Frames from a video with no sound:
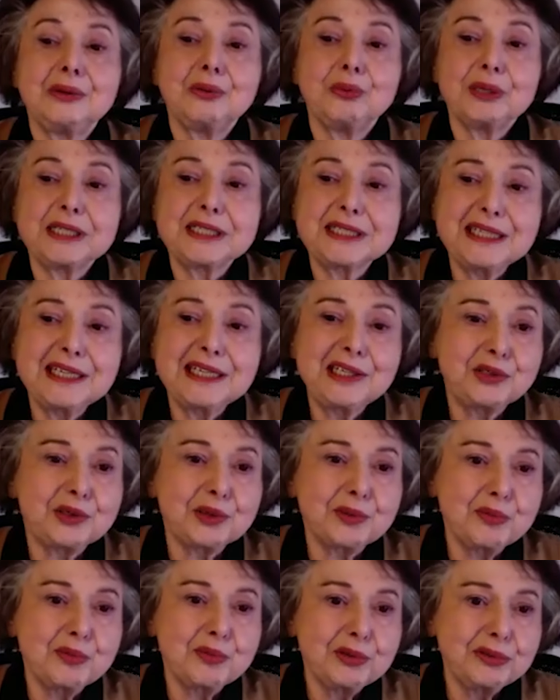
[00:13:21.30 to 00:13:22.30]
We see in
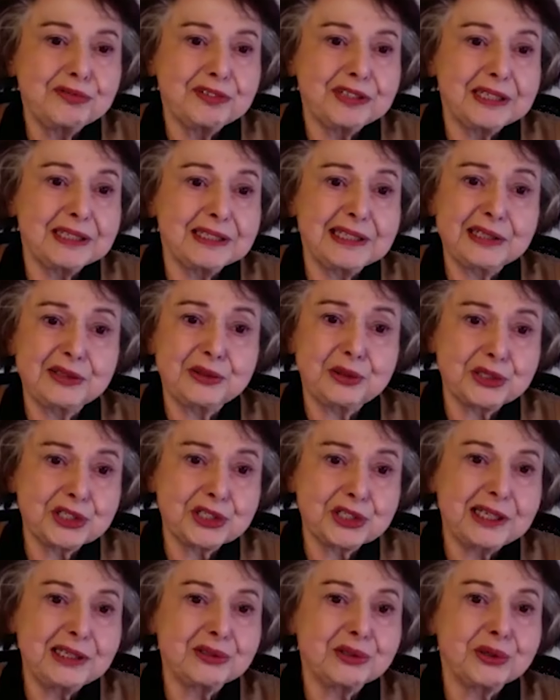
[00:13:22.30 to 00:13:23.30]
the movie that the
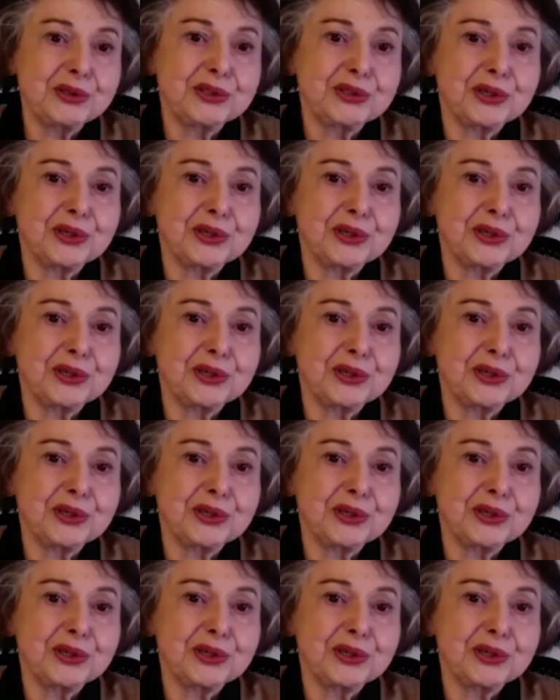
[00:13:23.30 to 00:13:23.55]
children